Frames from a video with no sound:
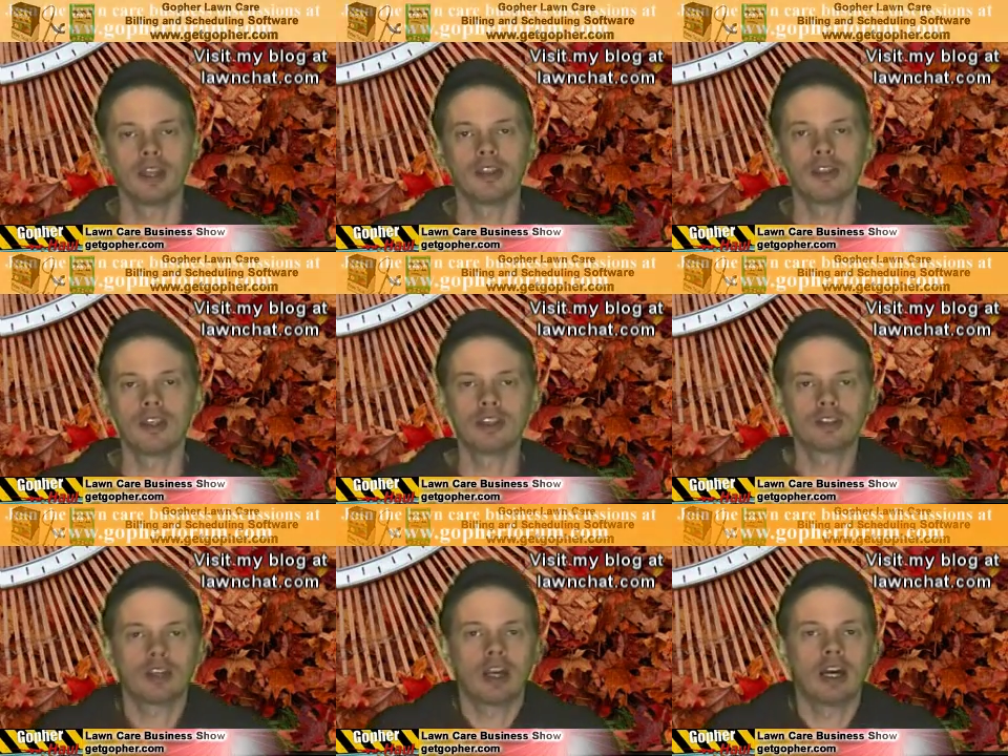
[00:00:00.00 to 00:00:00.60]

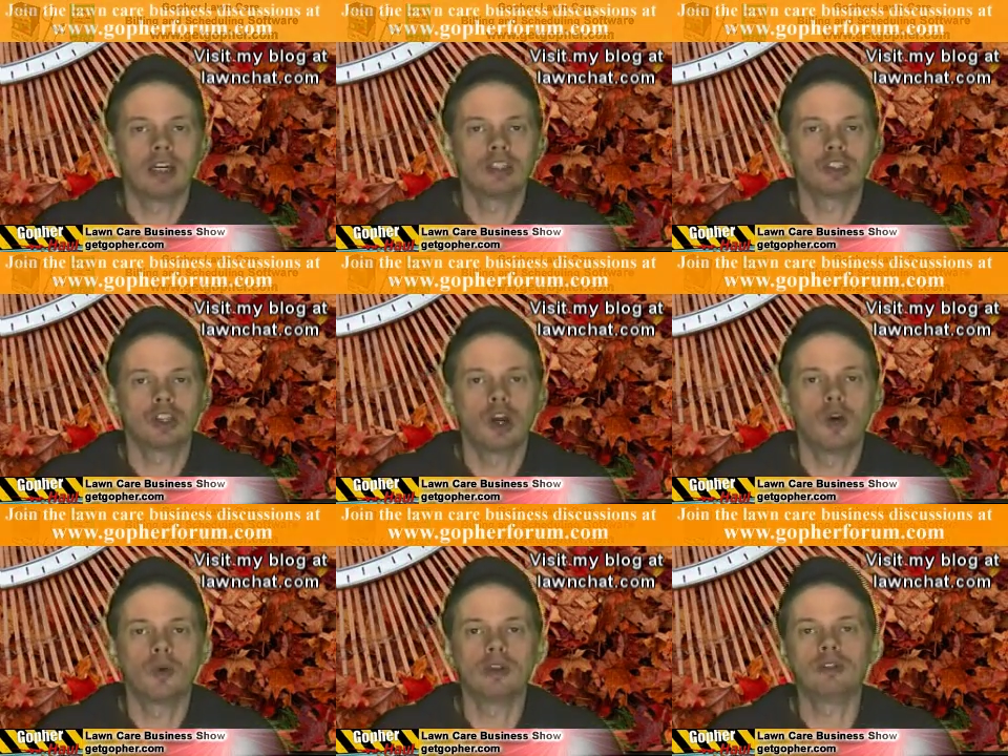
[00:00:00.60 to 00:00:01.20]
this uh,
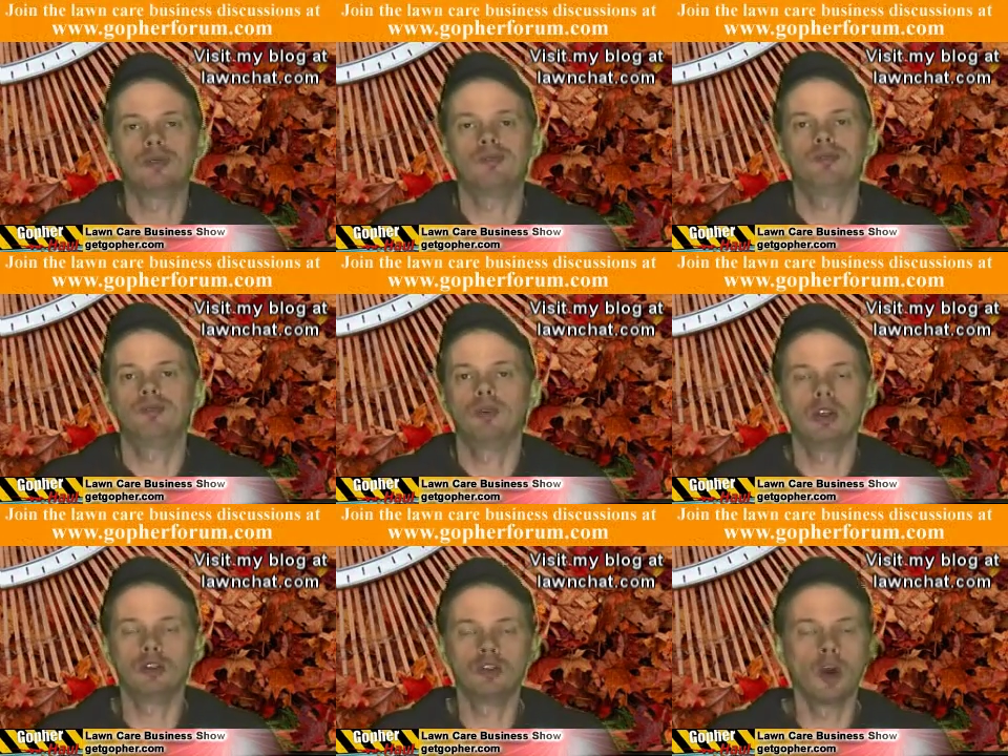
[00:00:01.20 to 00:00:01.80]
show is
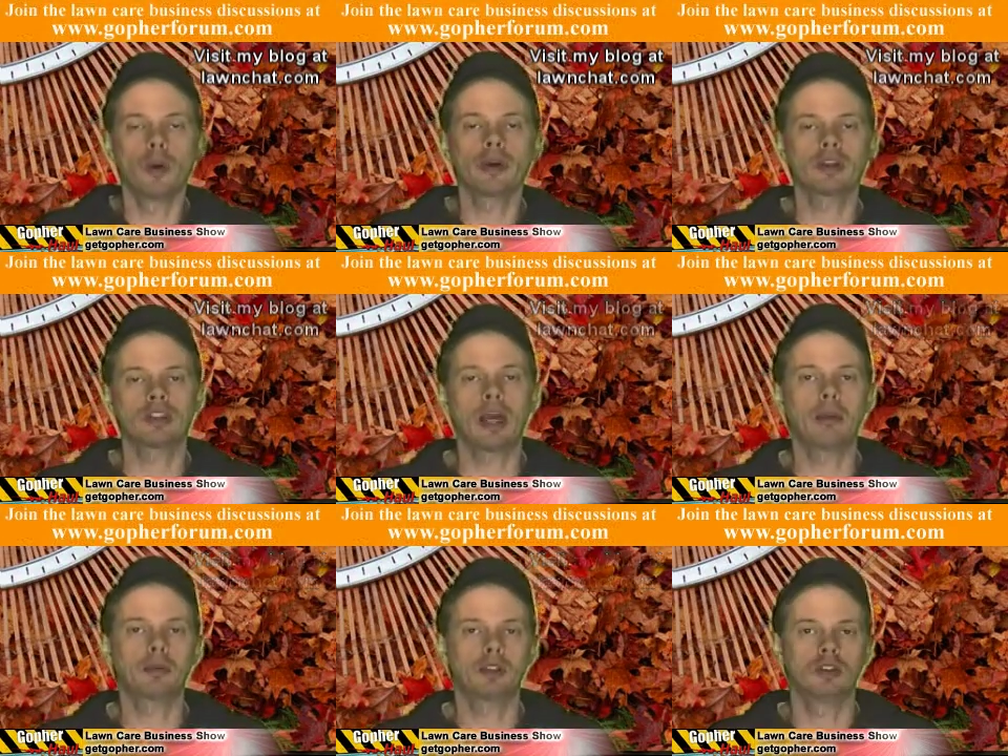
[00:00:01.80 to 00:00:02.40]
is no
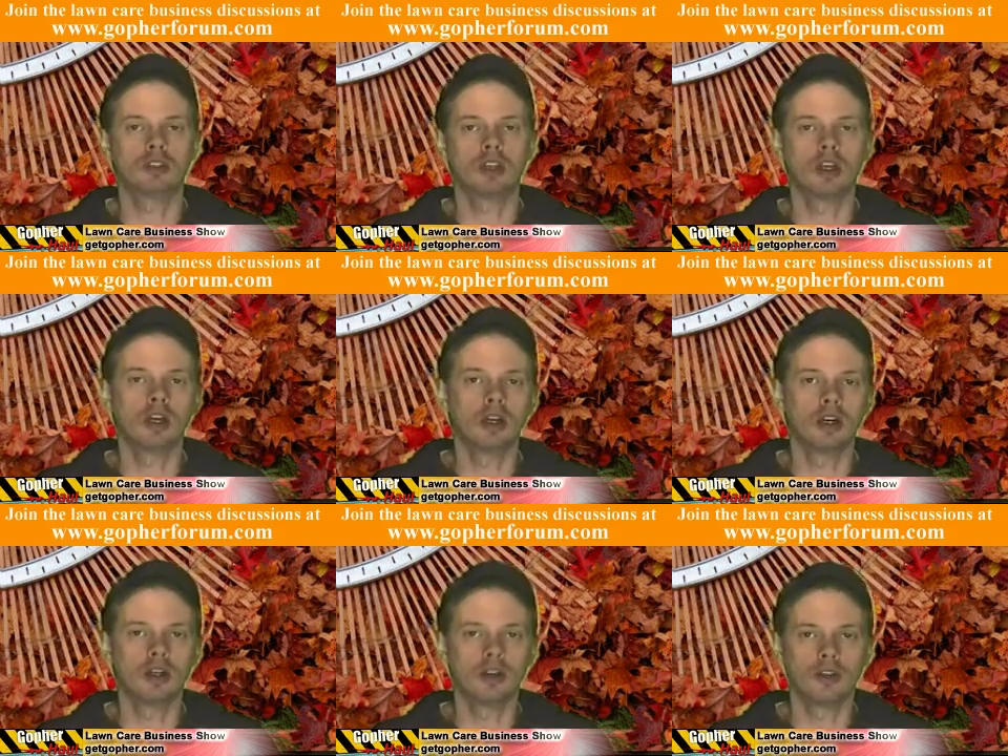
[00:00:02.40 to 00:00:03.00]
exception to
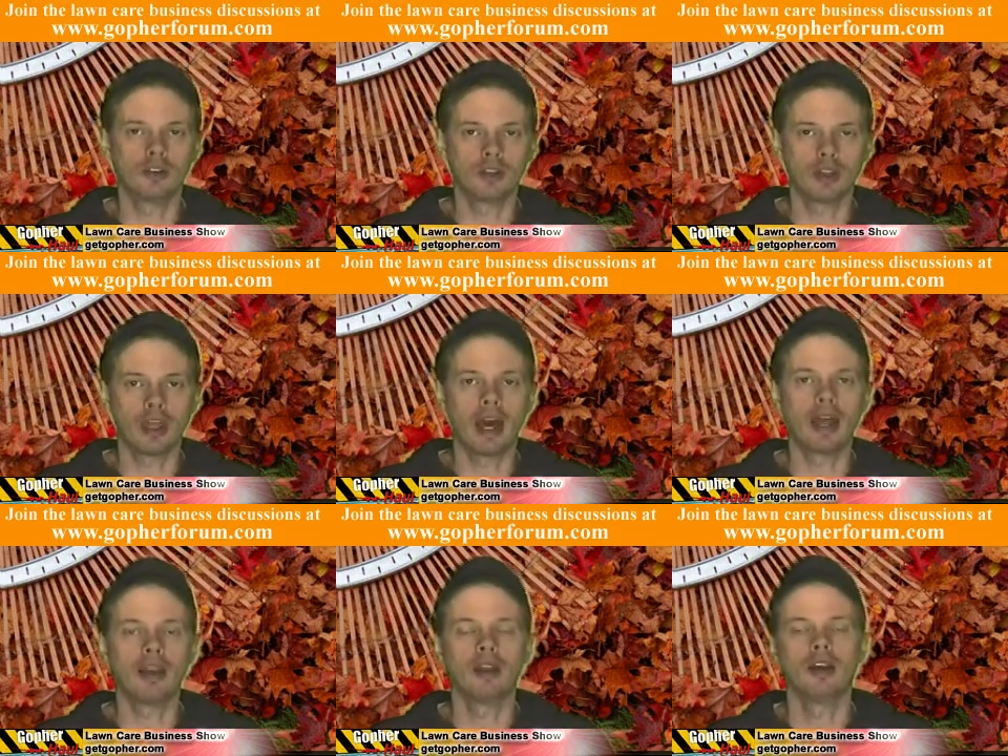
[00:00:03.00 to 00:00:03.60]
uh, to
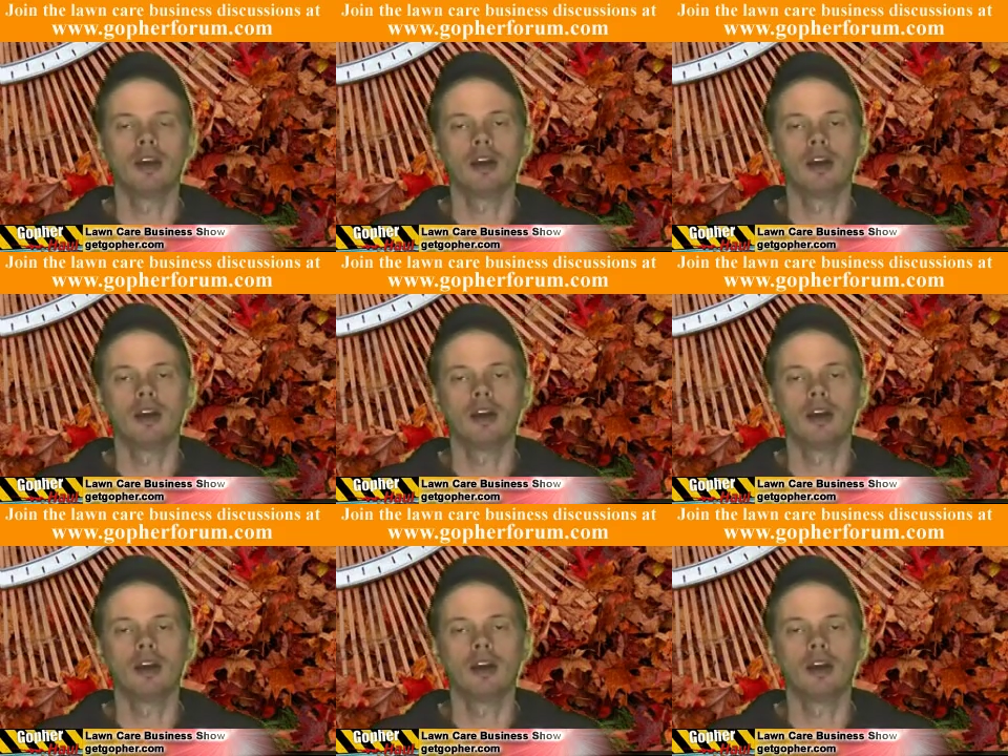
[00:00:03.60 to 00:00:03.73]
that.